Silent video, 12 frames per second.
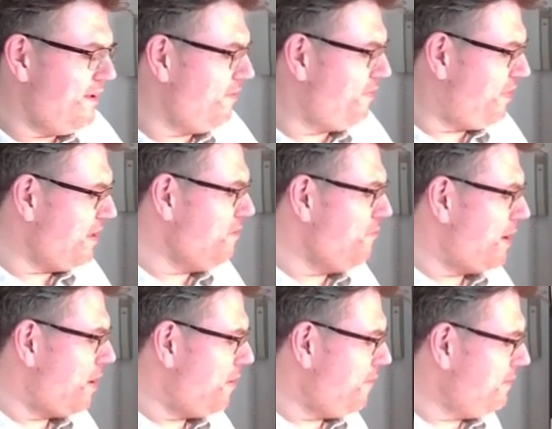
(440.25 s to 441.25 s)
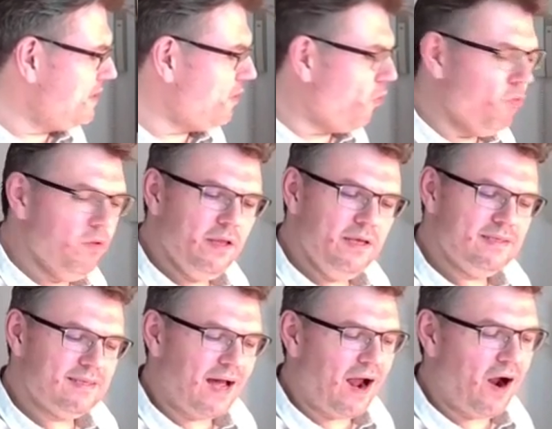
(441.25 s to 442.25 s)
thing where it only
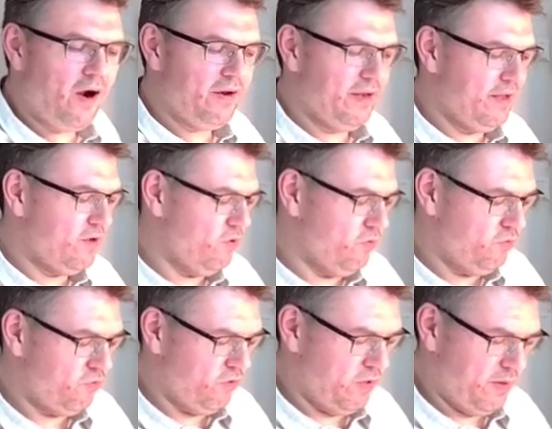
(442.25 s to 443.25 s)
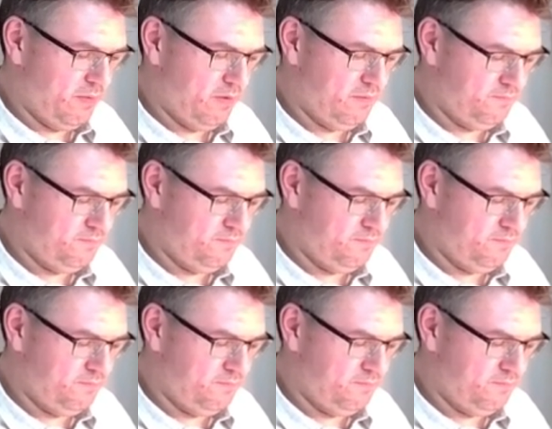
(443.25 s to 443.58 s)
is hardly controllable.